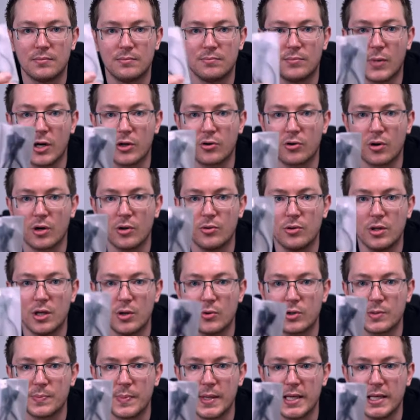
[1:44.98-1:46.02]
Micro
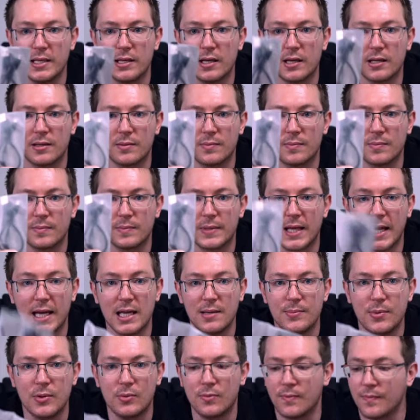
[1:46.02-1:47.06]
U S B
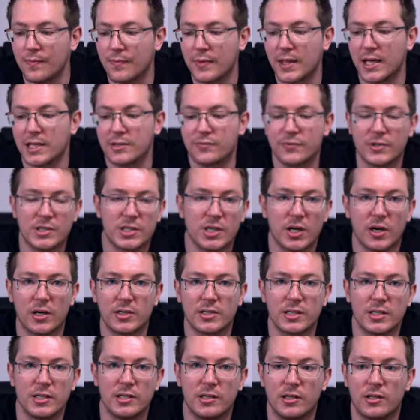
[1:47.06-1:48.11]
cable, that's for
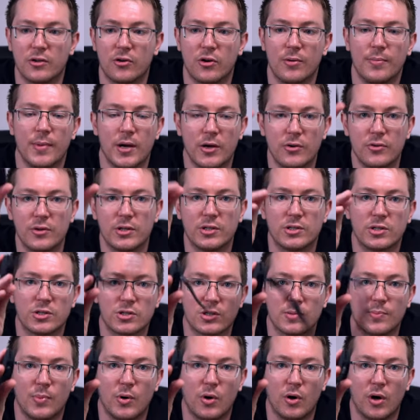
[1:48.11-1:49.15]
charging the remote. There's
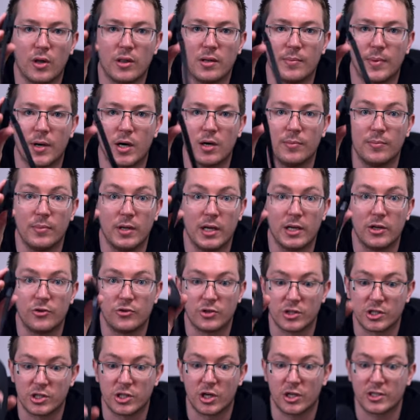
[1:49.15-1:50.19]
just a port on the bottom and you
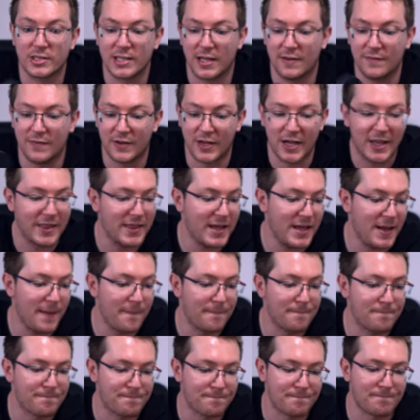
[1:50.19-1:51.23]
just charge that via there.
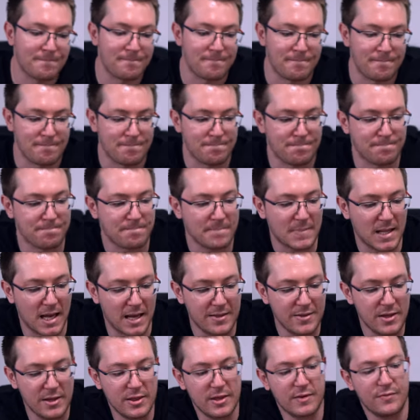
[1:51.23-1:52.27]

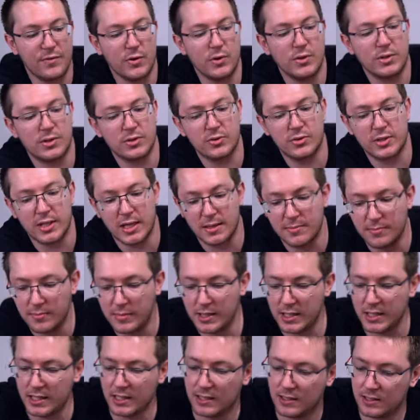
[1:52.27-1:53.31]
And then they've also sent
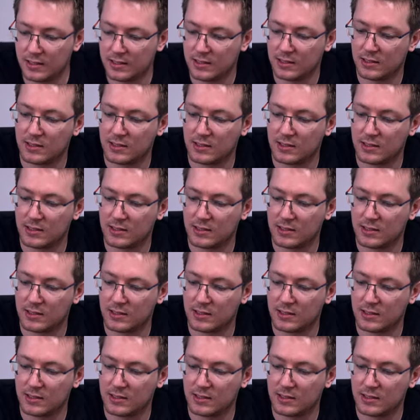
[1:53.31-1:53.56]
me